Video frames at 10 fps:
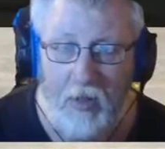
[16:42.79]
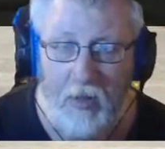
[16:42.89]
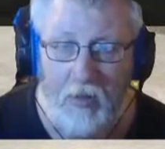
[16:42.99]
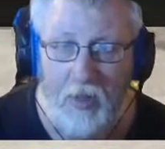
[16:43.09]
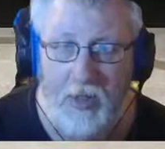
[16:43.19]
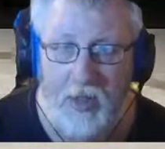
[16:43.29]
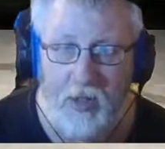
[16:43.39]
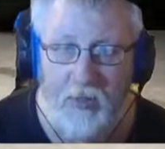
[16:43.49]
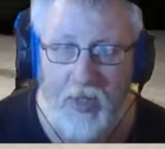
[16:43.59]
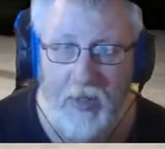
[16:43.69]
Oh, I can
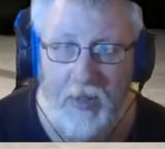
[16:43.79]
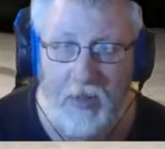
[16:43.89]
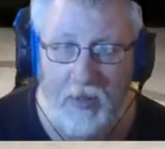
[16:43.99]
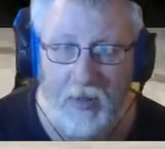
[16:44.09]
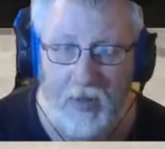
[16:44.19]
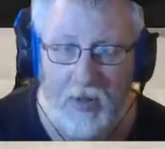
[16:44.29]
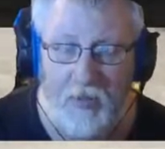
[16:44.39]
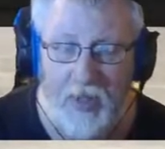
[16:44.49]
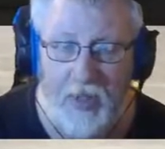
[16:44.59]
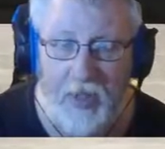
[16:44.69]
zoom in. I can
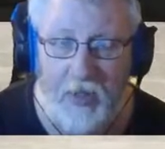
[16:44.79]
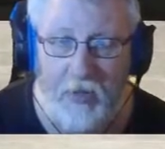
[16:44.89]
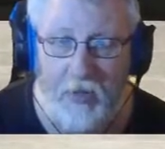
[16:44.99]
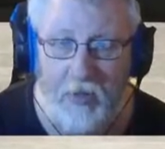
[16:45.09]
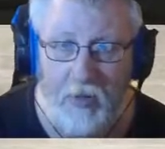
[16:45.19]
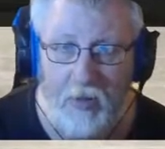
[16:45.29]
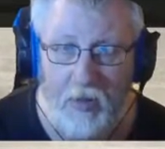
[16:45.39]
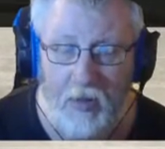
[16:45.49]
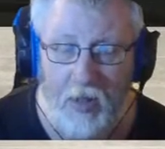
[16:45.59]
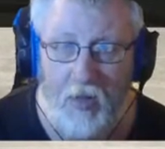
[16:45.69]
zoom in and out.
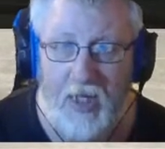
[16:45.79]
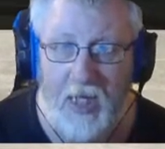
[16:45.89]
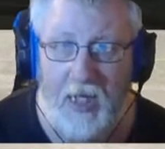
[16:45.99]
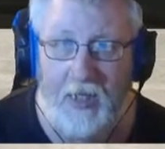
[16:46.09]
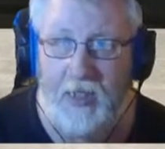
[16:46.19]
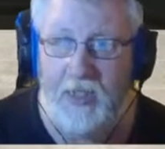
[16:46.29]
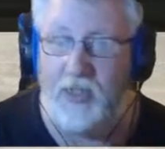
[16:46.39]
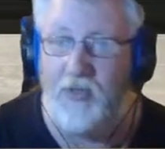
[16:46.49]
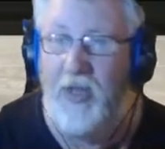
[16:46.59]
Oh, I can. It's a